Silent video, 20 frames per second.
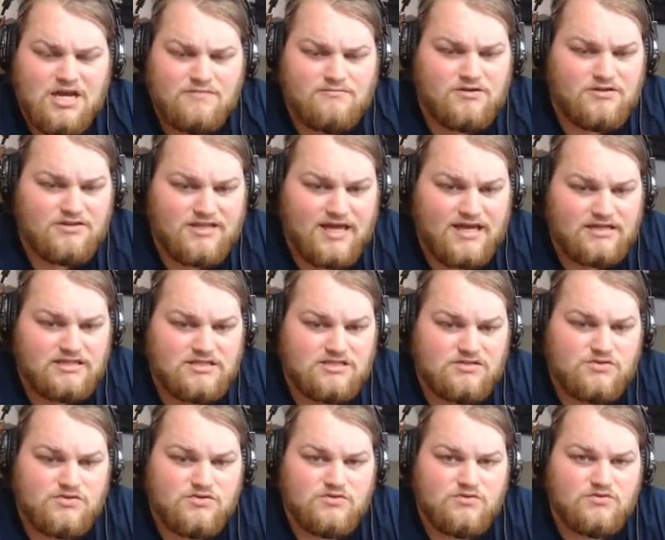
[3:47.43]
but thanks
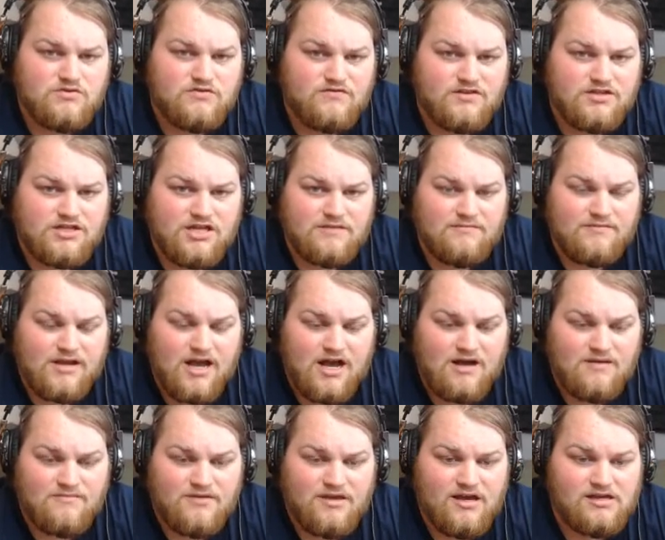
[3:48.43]
to the fish keeping
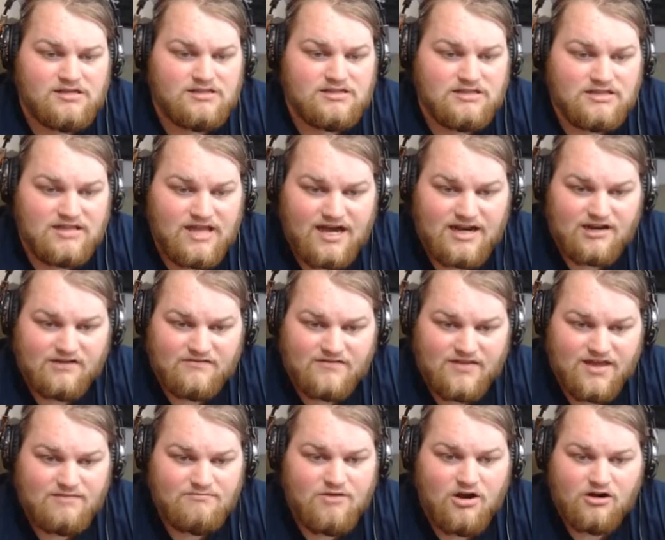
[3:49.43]
hobby, a lot of
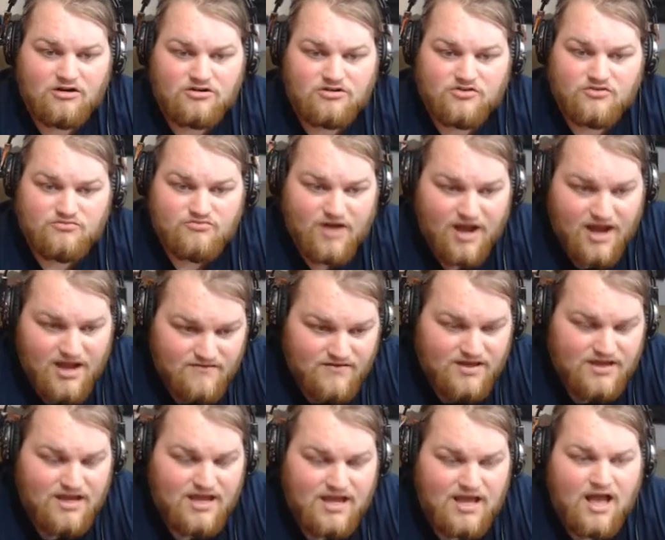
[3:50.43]
them are
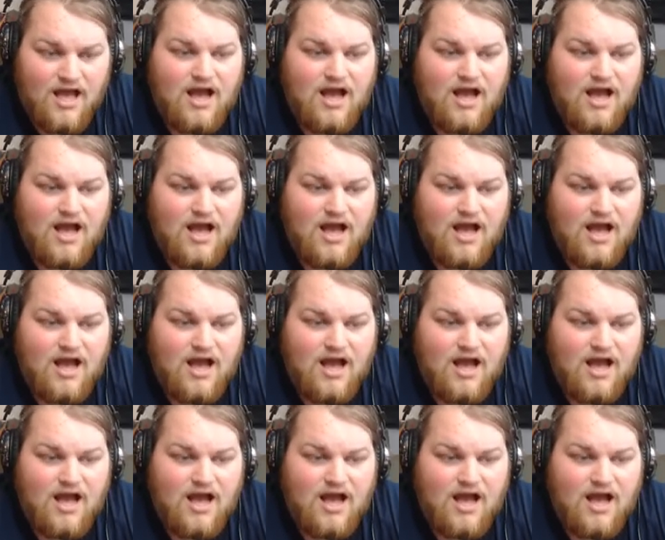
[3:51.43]
thriving,